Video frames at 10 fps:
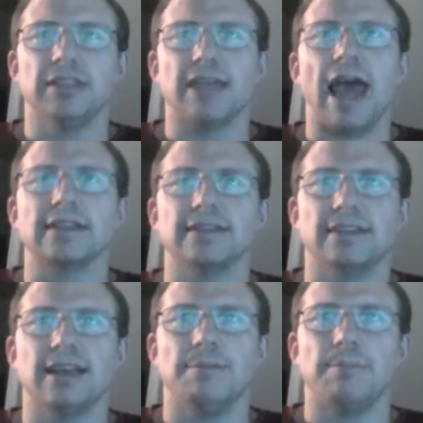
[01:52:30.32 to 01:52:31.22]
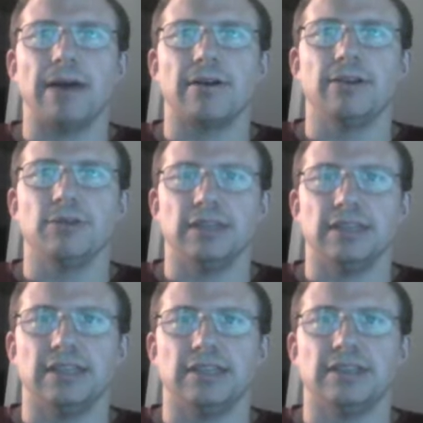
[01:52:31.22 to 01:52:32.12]
the tactics getting better? He
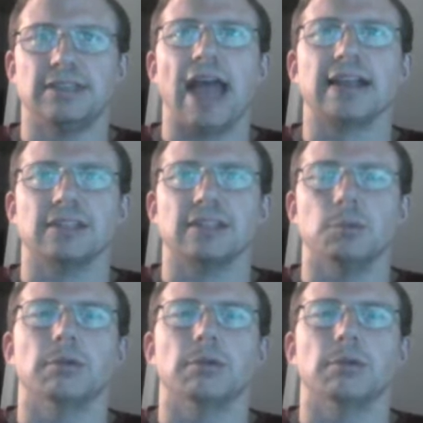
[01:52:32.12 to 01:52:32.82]
thinks he's, his tactics will